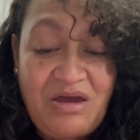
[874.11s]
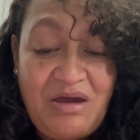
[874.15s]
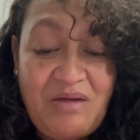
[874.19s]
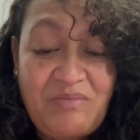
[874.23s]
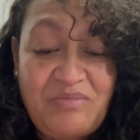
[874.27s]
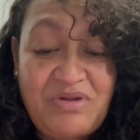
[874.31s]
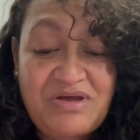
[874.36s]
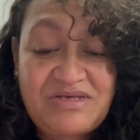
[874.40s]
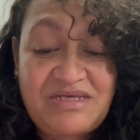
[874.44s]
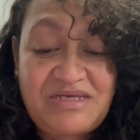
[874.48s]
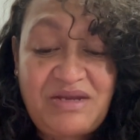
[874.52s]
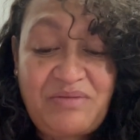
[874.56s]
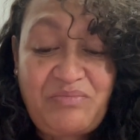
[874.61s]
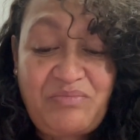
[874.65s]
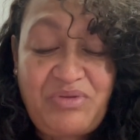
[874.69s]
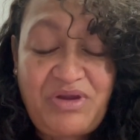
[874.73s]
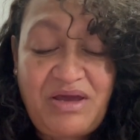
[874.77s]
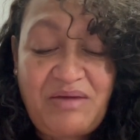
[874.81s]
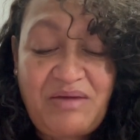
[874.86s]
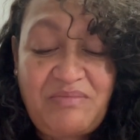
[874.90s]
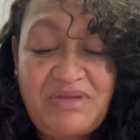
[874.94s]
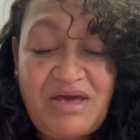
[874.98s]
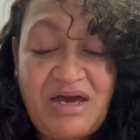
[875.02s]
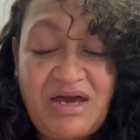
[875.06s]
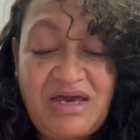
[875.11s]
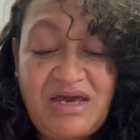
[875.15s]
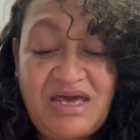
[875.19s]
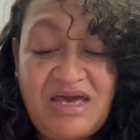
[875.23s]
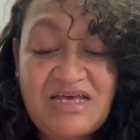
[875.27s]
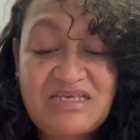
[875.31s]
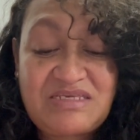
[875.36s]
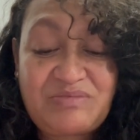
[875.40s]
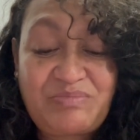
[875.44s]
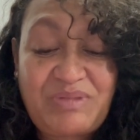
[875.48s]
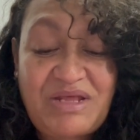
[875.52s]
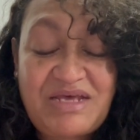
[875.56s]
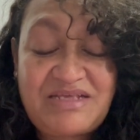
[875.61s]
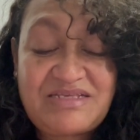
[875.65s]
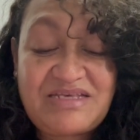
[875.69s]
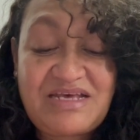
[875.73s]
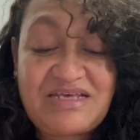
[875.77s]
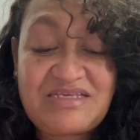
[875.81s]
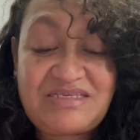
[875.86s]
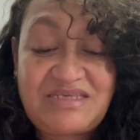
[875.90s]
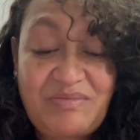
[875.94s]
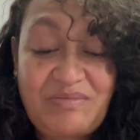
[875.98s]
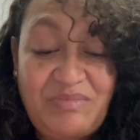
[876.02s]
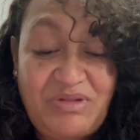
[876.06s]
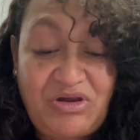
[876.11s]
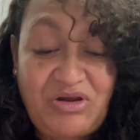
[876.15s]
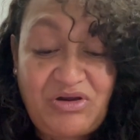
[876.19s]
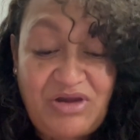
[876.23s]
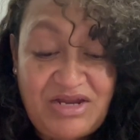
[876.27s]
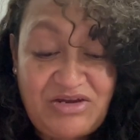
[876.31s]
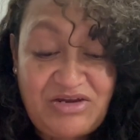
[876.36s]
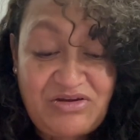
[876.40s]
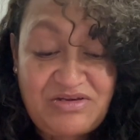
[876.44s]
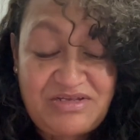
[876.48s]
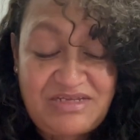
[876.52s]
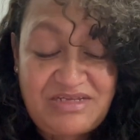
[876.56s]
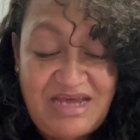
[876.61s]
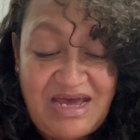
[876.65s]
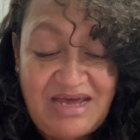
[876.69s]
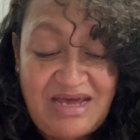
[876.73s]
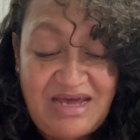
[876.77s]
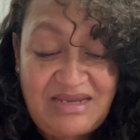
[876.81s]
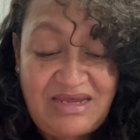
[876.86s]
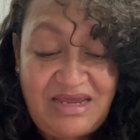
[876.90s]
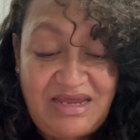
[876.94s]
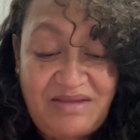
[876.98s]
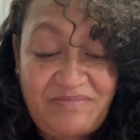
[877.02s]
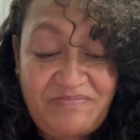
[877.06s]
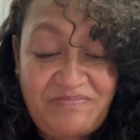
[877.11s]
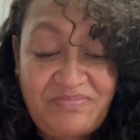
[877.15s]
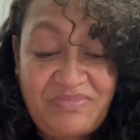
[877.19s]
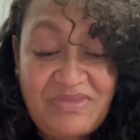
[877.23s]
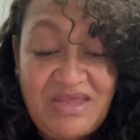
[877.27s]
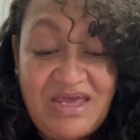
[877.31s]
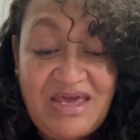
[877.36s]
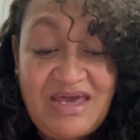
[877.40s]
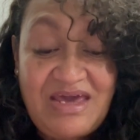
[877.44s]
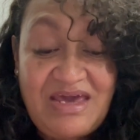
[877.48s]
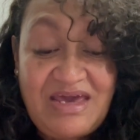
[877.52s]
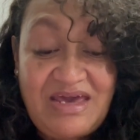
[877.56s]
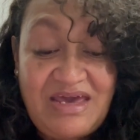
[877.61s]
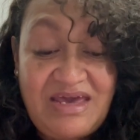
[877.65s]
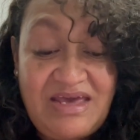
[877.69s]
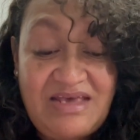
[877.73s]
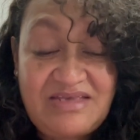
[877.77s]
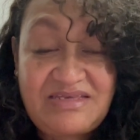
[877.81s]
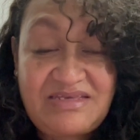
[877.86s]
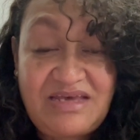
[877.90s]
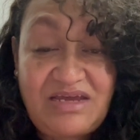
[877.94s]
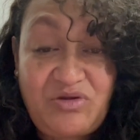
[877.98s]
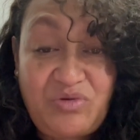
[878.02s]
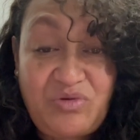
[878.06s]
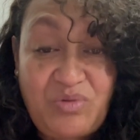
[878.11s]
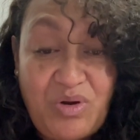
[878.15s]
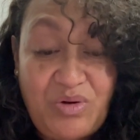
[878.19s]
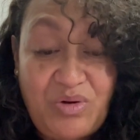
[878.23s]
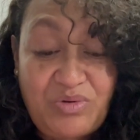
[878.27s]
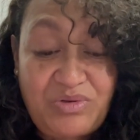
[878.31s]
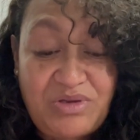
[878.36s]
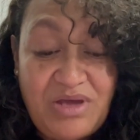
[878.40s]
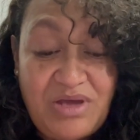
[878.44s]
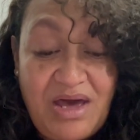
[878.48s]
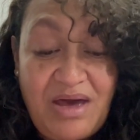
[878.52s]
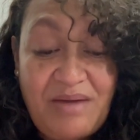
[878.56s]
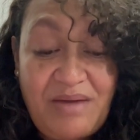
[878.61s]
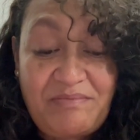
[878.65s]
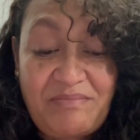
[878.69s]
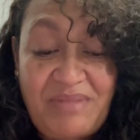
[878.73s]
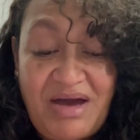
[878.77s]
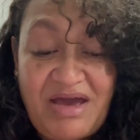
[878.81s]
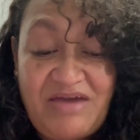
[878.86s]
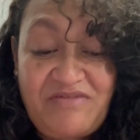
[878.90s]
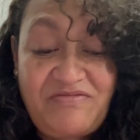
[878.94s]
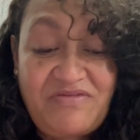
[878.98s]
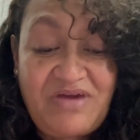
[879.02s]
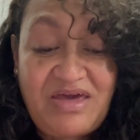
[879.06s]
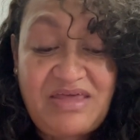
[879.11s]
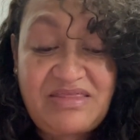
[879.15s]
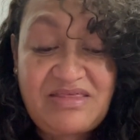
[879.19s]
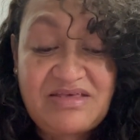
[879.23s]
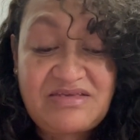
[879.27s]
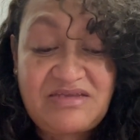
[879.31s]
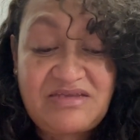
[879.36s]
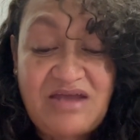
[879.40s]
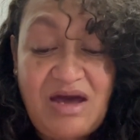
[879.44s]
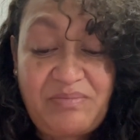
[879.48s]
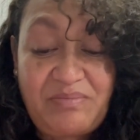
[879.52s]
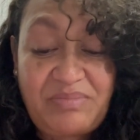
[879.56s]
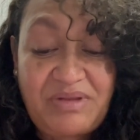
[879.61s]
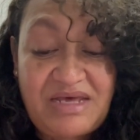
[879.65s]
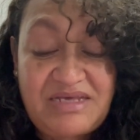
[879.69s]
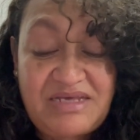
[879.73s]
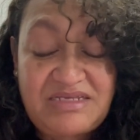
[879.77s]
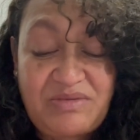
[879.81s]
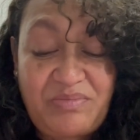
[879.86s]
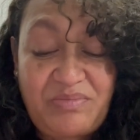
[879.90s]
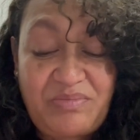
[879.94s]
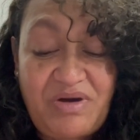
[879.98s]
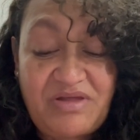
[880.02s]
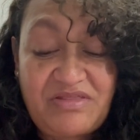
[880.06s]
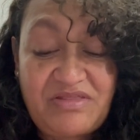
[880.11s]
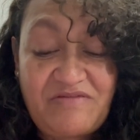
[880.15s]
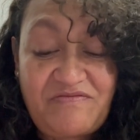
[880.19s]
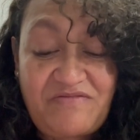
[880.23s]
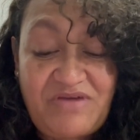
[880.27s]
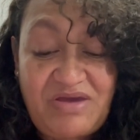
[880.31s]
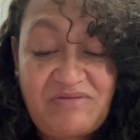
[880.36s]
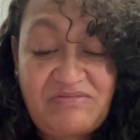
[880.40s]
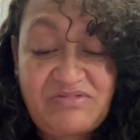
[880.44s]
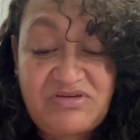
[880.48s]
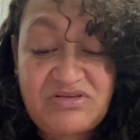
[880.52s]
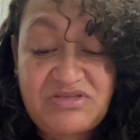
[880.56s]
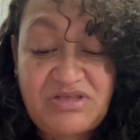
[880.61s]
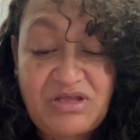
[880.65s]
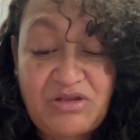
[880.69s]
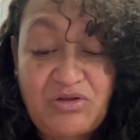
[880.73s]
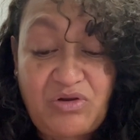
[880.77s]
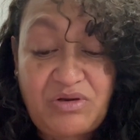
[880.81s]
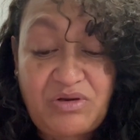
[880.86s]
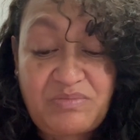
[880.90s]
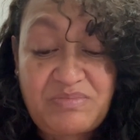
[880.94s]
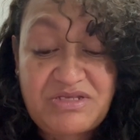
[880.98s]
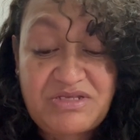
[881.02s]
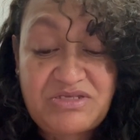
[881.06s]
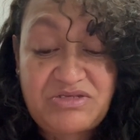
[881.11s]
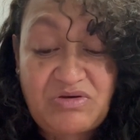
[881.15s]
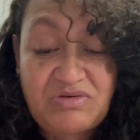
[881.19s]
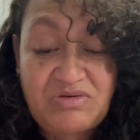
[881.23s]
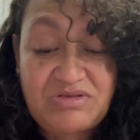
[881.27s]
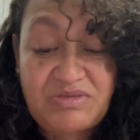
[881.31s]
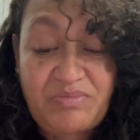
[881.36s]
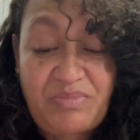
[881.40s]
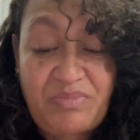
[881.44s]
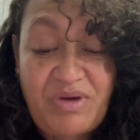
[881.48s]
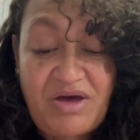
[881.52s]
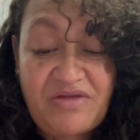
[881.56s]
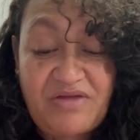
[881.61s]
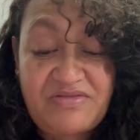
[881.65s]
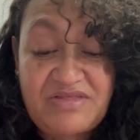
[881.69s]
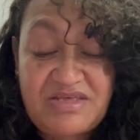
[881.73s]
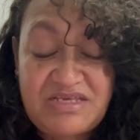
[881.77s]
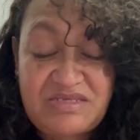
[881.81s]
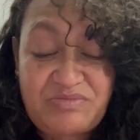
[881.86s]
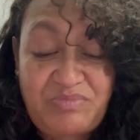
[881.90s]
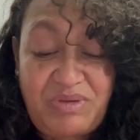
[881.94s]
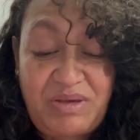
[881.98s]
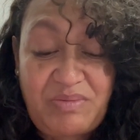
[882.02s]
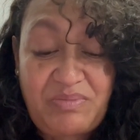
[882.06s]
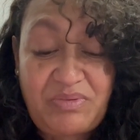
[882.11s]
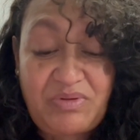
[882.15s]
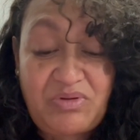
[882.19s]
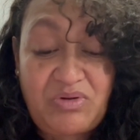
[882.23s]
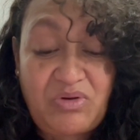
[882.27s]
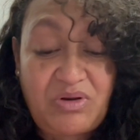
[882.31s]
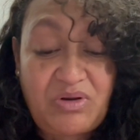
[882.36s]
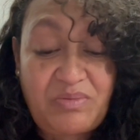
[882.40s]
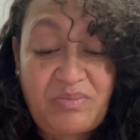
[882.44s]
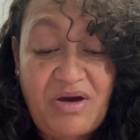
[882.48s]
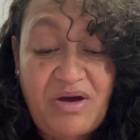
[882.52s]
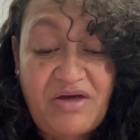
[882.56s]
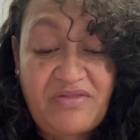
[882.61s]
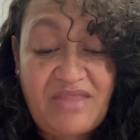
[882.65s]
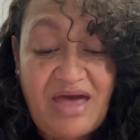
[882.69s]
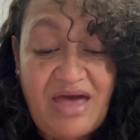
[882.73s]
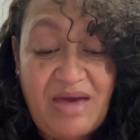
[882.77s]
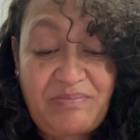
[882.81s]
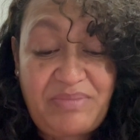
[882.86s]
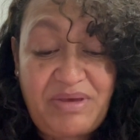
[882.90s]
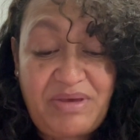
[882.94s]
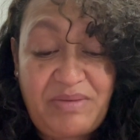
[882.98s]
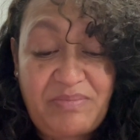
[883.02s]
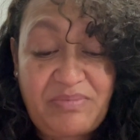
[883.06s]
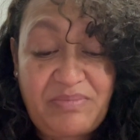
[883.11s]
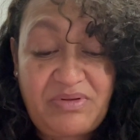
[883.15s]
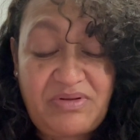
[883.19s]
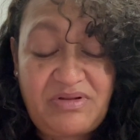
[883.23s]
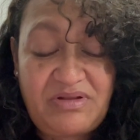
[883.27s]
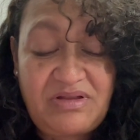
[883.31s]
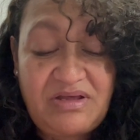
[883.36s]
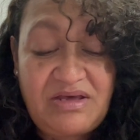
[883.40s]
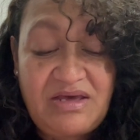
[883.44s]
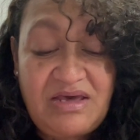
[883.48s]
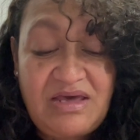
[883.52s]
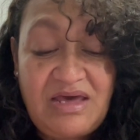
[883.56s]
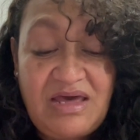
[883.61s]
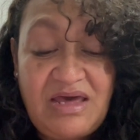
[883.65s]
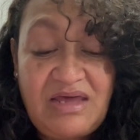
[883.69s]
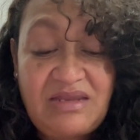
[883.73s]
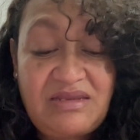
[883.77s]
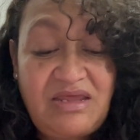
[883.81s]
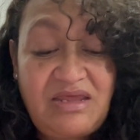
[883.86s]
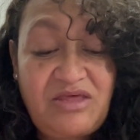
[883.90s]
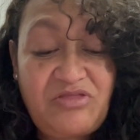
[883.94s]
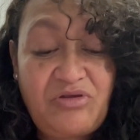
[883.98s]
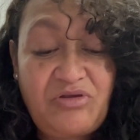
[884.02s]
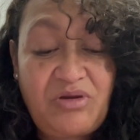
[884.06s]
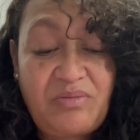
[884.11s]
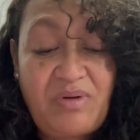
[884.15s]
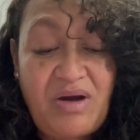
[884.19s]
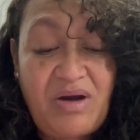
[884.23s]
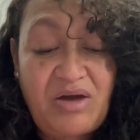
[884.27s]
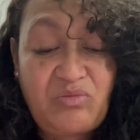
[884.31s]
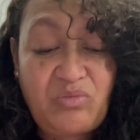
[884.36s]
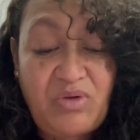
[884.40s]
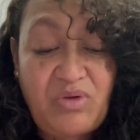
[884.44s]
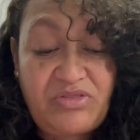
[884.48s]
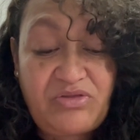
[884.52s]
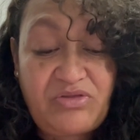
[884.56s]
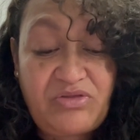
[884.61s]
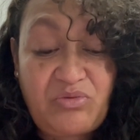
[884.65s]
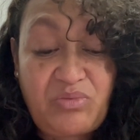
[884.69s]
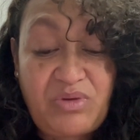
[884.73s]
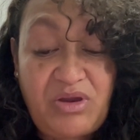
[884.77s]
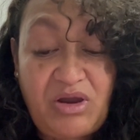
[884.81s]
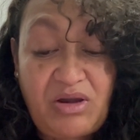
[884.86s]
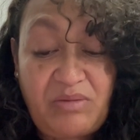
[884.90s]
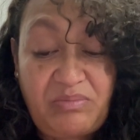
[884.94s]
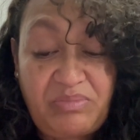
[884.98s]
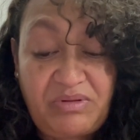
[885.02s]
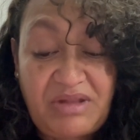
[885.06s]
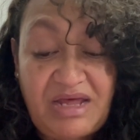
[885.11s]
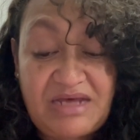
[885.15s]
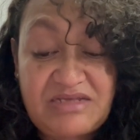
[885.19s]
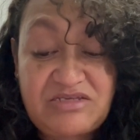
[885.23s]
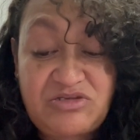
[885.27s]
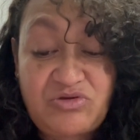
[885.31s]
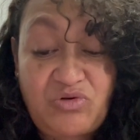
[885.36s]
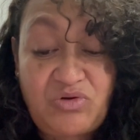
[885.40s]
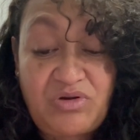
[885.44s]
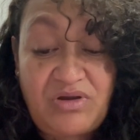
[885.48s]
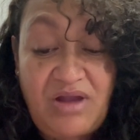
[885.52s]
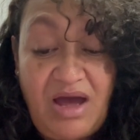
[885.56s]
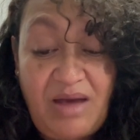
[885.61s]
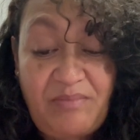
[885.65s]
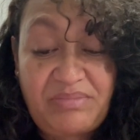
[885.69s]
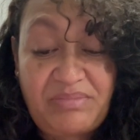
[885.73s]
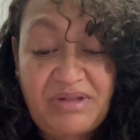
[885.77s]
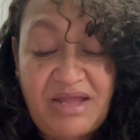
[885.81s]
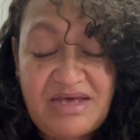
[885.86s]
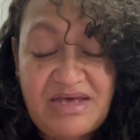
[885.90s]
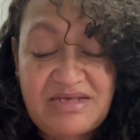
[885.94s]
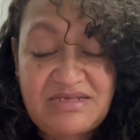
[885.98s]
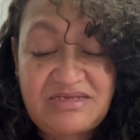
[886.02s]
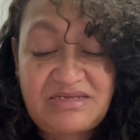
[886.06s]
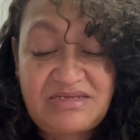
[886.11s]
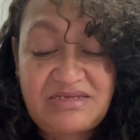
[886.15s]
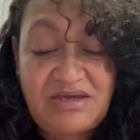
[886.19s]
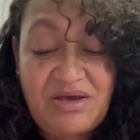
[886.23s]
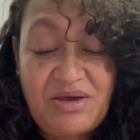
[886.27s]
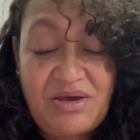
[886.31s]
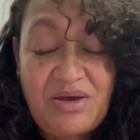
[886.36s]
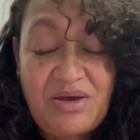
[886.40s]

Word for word: President Brigham Young explains a similar understanding. He said, quote, "My faith is not placed upon the favors the Lord bestows upon this people or upon that people, neither upon whether we are blessed or not blessed.